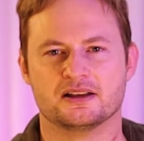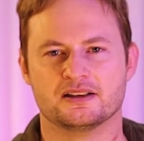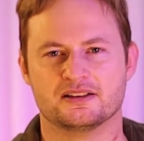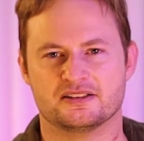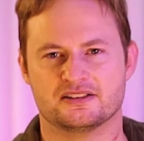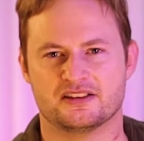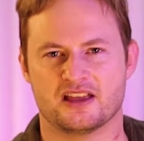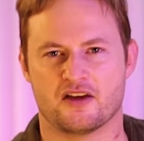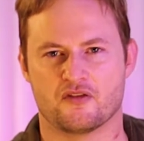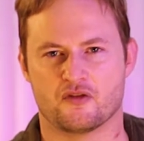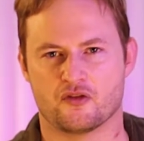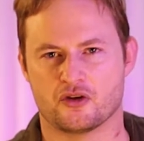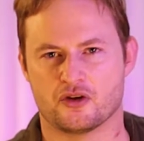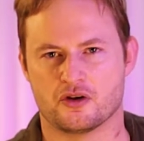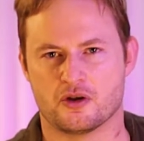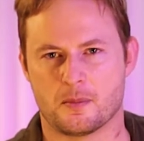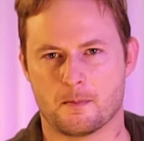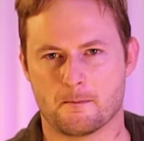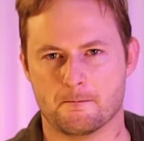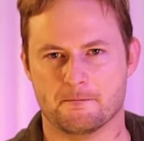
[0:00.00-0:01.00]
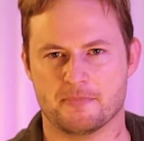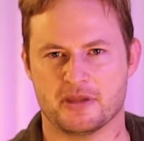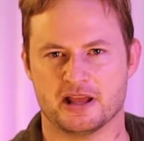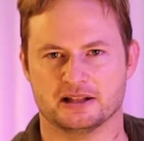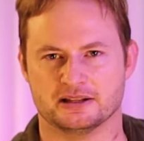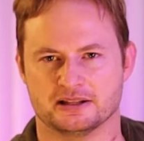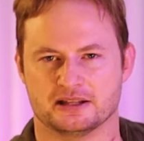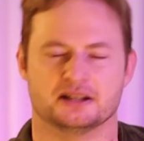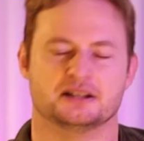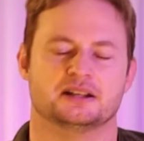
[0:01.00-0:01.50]
7
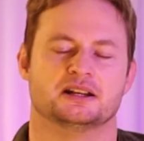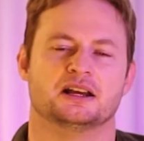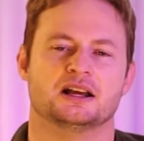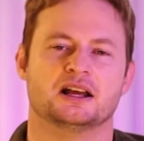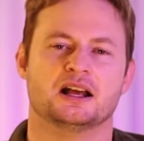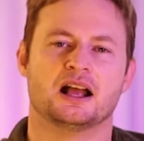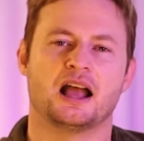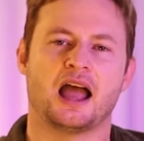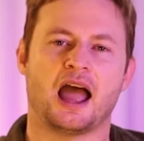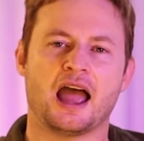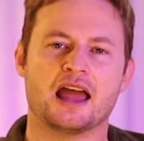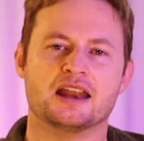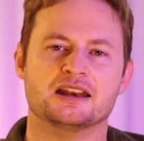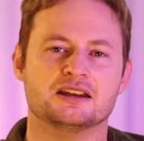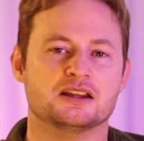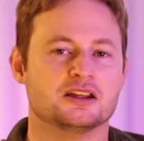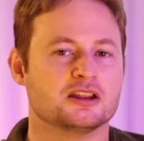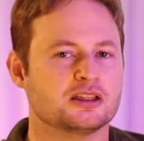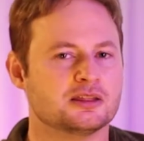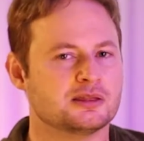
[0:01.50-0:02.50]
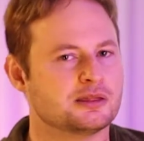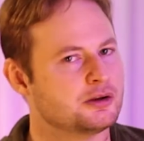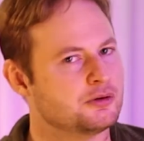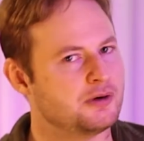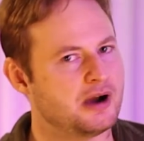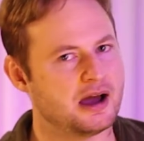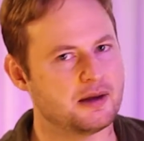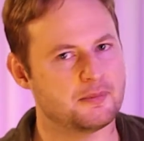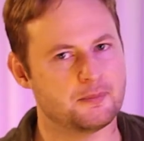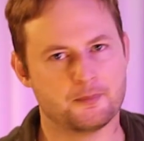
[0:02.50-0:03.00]
billion. And
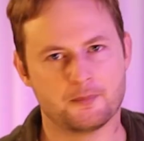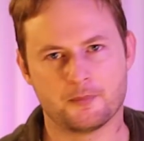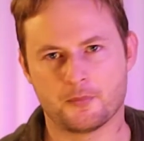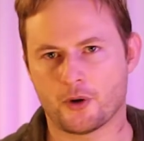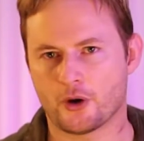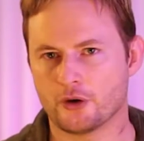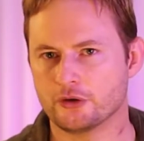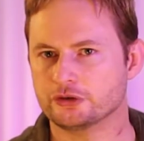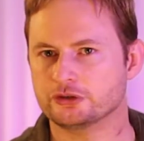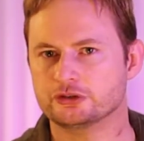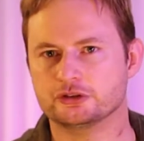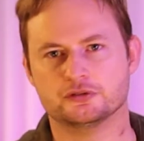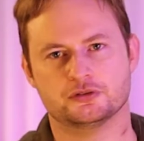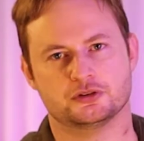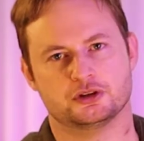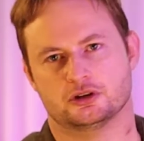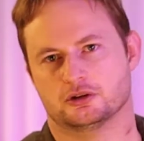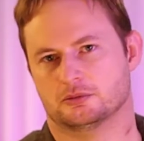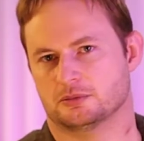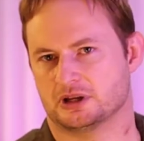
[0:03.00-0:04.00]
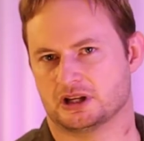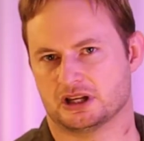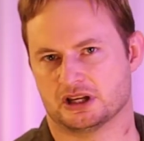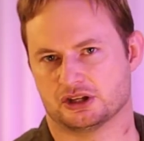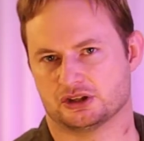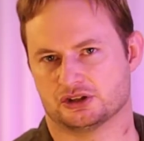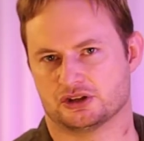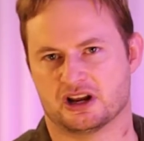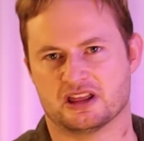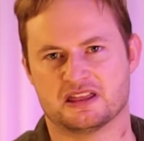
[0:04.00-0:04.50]
throughout most of human
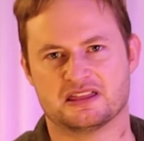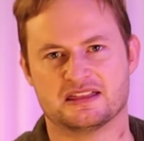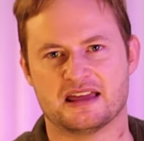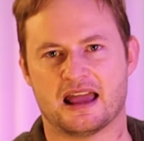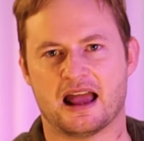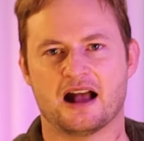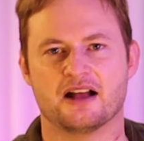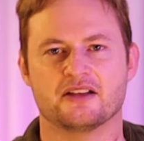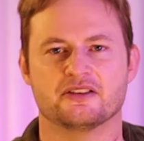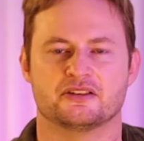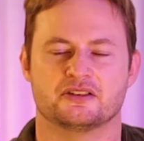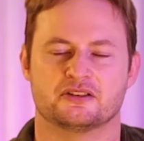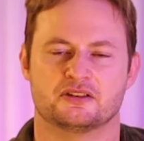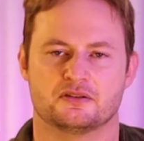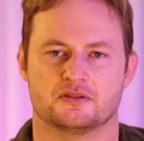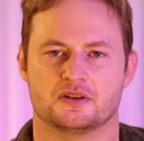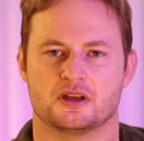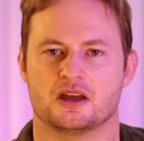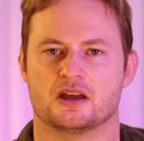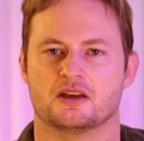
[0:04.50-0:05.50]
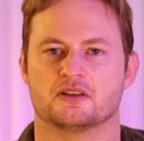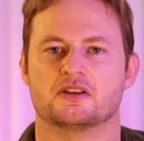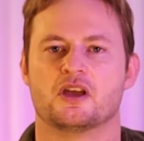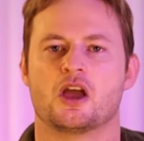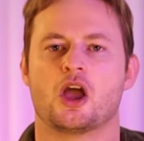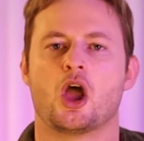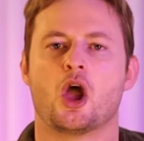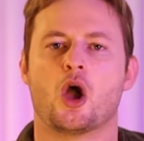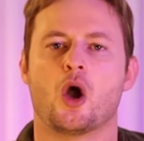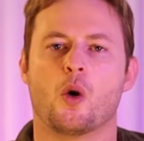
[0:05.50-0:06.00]
history, thousands of years,
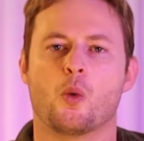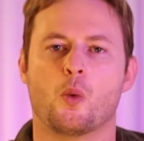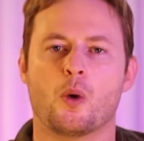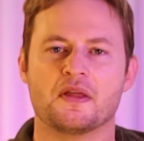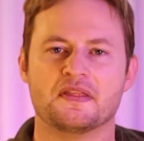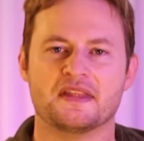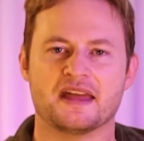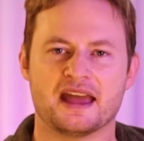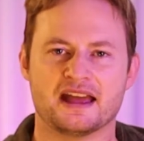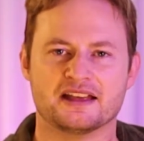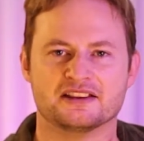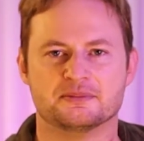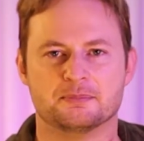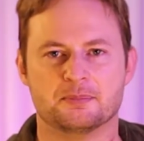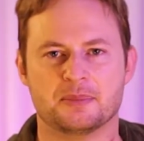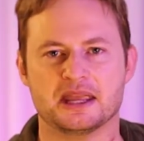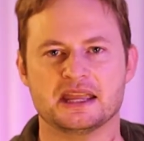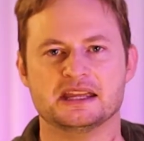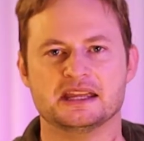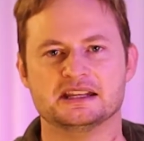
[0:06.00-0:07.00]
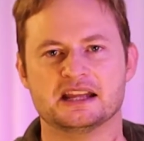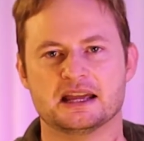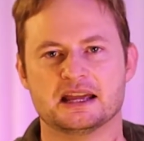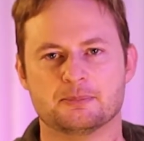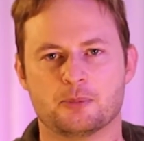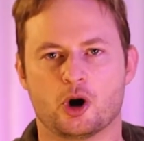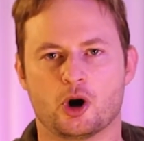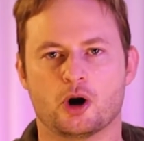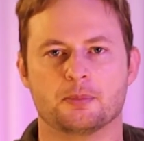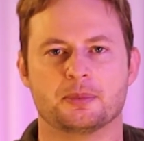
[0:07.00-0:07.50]
when there has been a
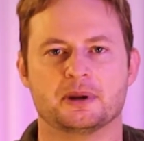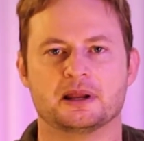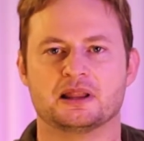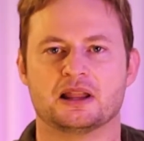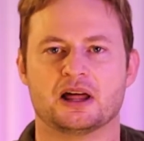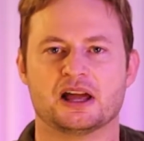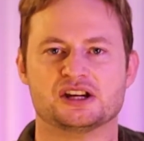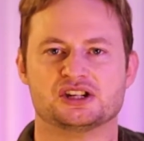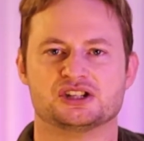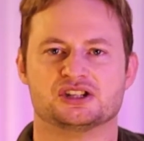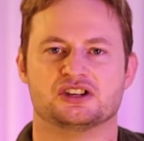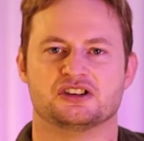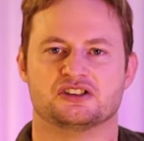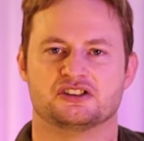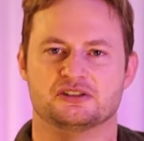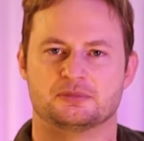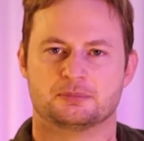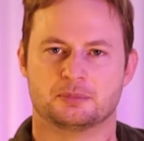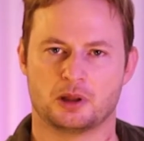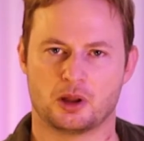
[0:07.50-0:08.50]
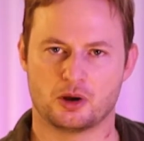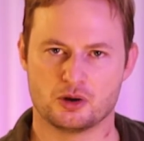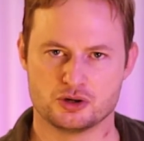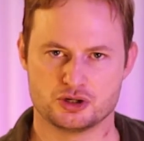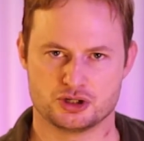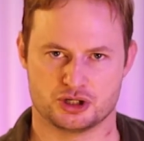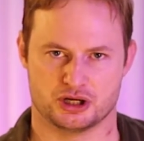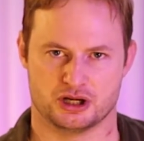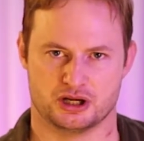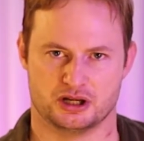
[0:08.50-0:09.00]
population
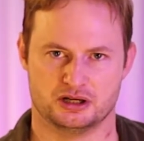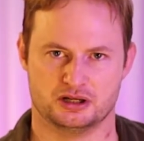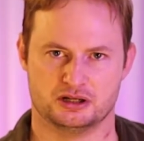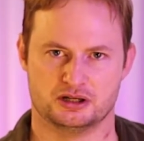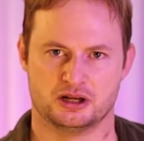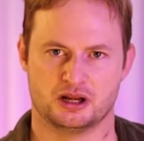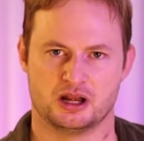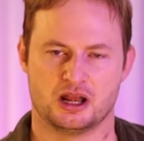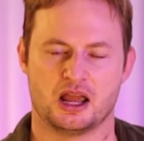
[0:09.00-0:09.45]
explosion,